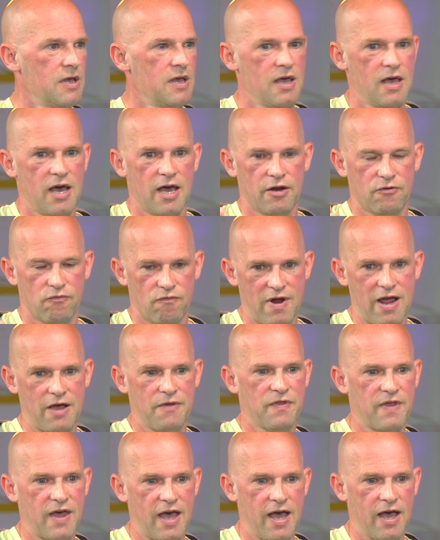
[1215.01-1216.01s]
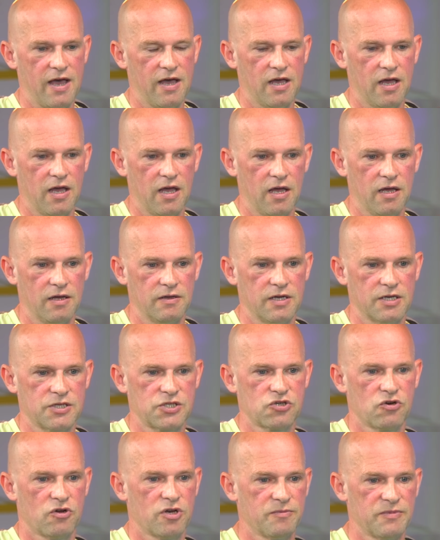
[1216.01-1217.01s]
and around that,
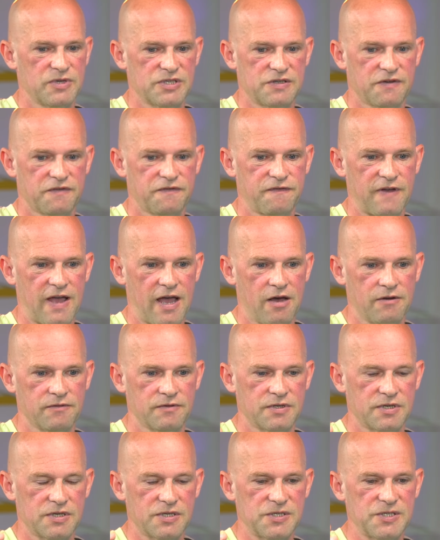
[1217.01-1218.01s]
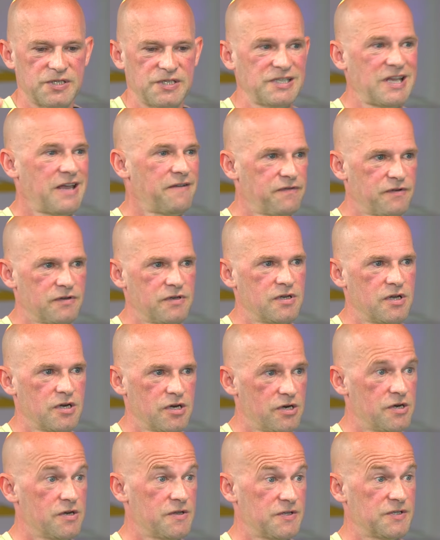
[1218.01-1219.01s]
astronomers have found 7
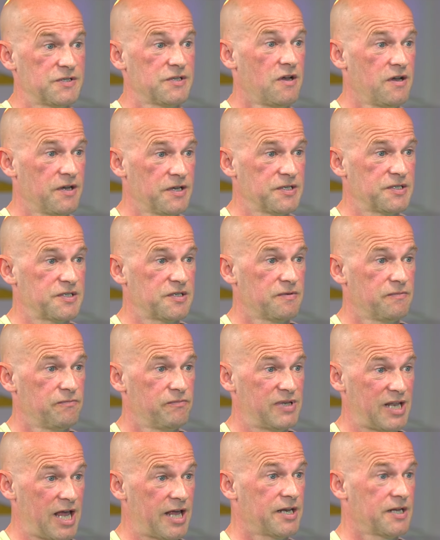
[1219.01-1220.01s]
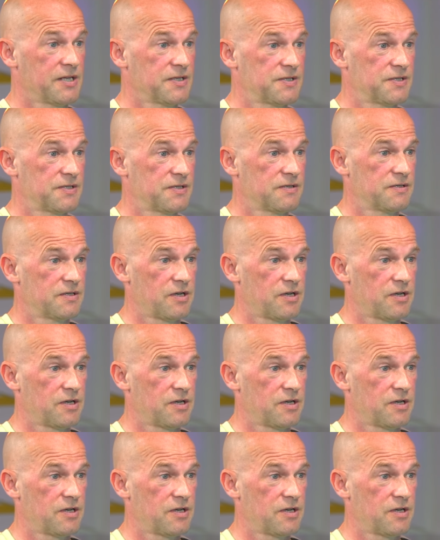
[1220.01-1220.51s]
Earth-sized planets.